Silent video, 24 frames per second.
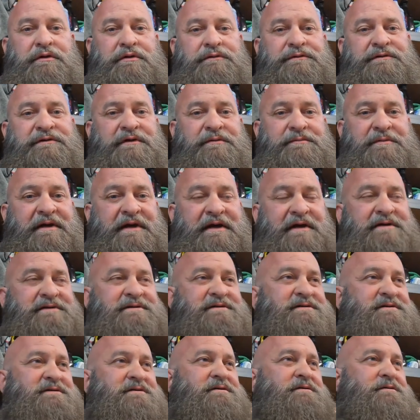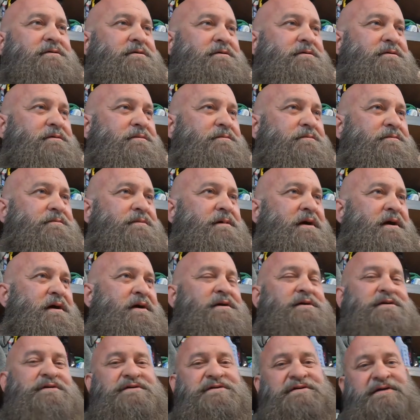What's up, guys? Out
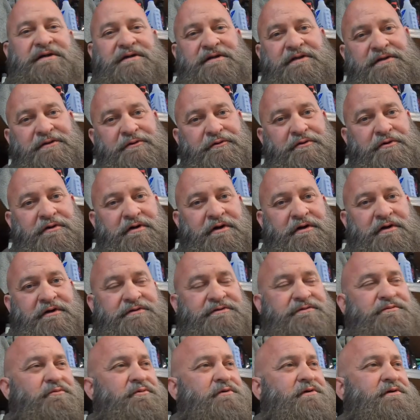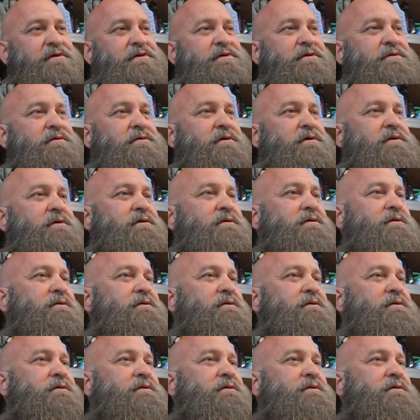here sitting in the garage, wanted to do a